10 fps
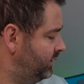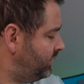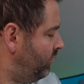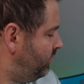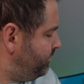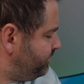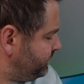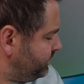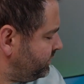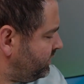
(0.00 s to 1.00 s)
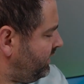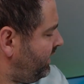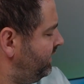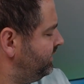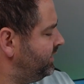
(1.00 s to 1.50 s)
So,
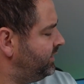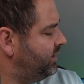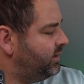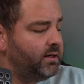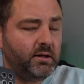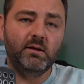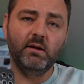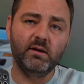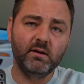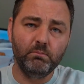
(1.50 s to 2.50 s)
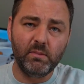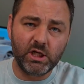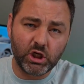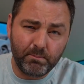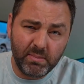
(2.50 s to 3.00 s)
this here is the
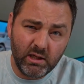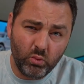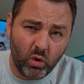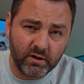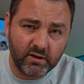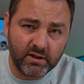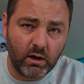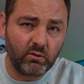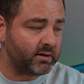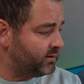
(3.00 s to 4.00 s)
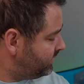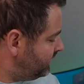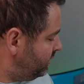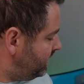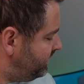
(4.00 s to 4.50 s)
SubMagic P1000s,
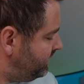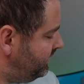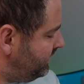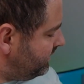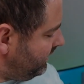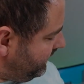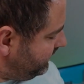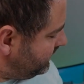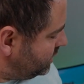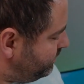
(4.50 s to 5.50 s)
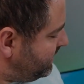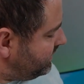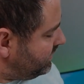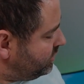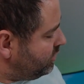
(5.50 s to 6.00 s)
and you can see there's a light strip
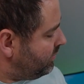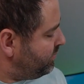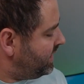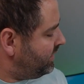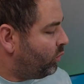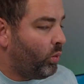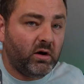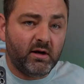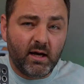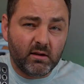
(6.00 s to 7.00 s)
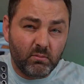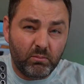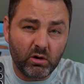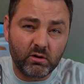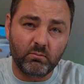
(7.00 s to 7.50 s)
at the top and one at the
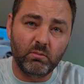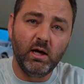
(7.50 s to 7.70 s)
bottom.